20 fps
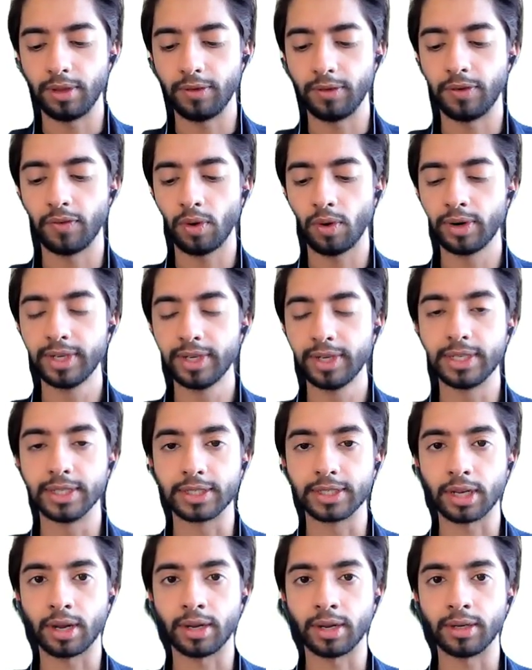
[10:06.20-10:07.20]
if you've already
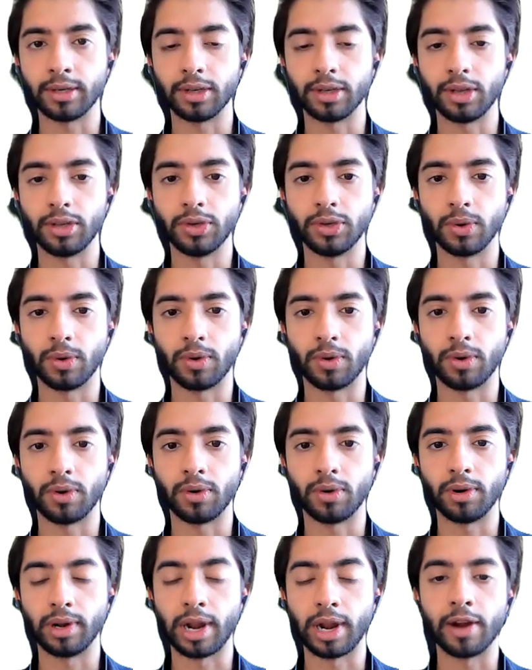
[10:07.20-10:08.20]
designed
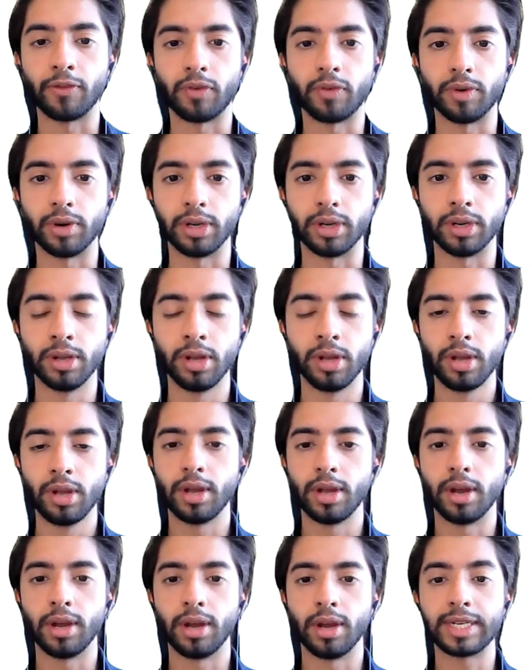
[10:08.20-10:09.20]
your livery
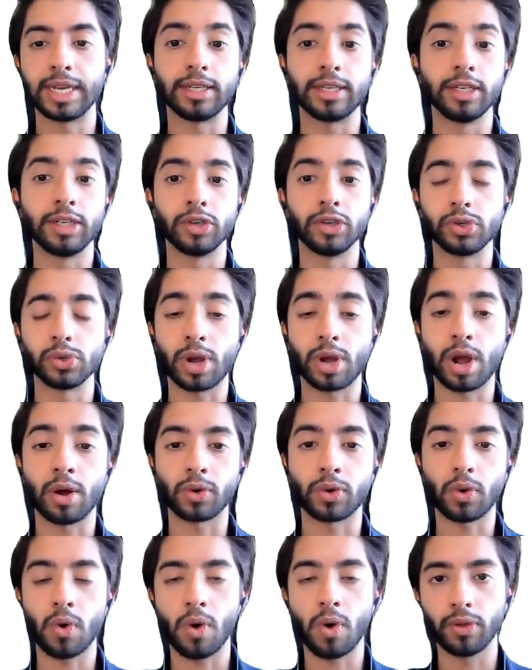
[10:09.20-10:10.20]
taking into
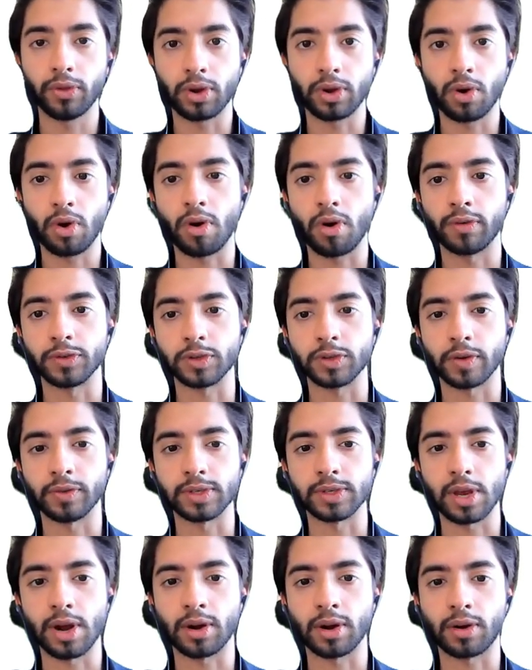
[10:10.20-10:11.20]
account all the curves of
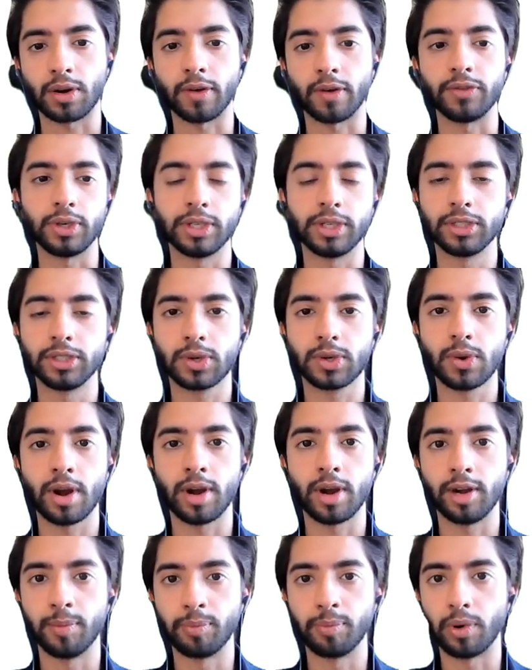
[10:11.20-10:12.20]
this aircraft, you can just go
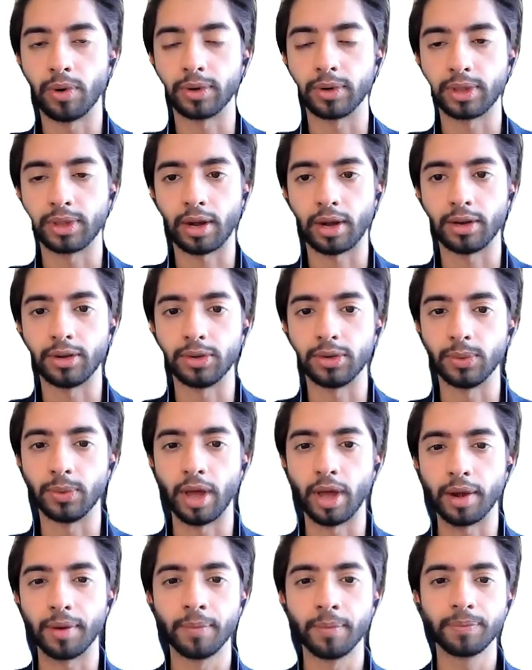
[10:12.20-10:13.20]
ahead and import that and do
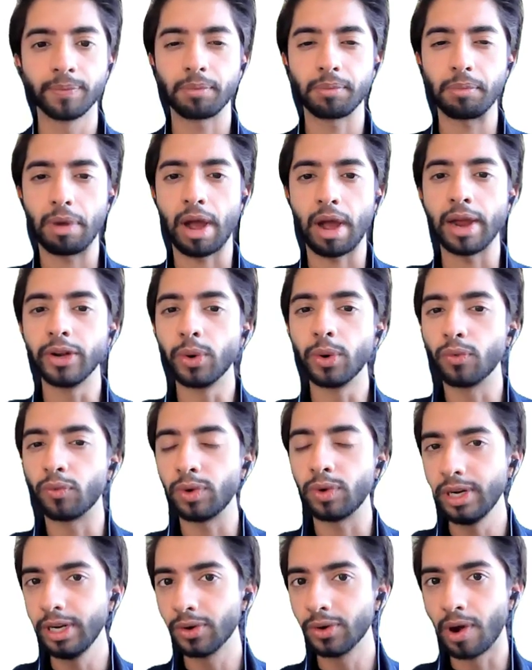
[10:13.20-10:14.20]
that. I
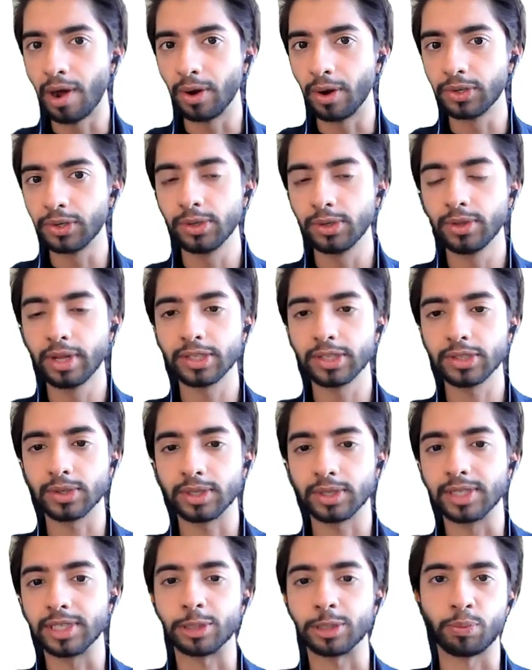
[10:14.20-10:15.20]
don't really know how to do that, so
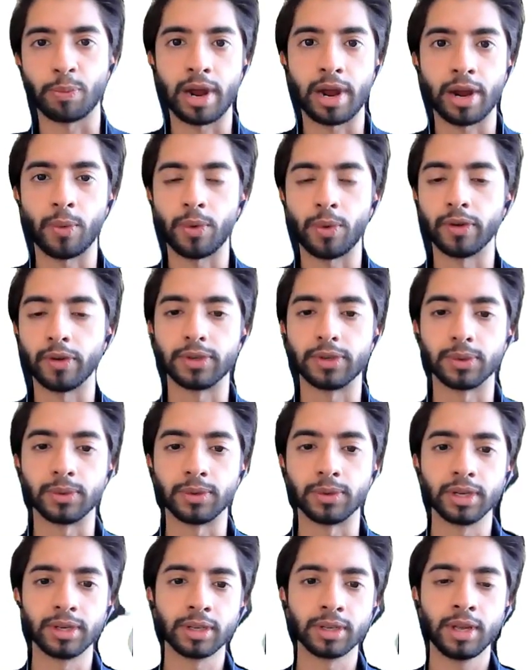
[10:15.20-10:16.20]
this is my way of
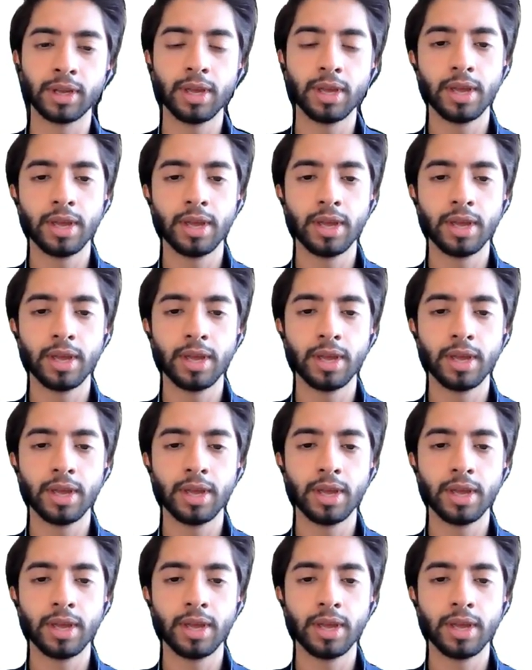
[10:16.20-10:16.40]
doing it.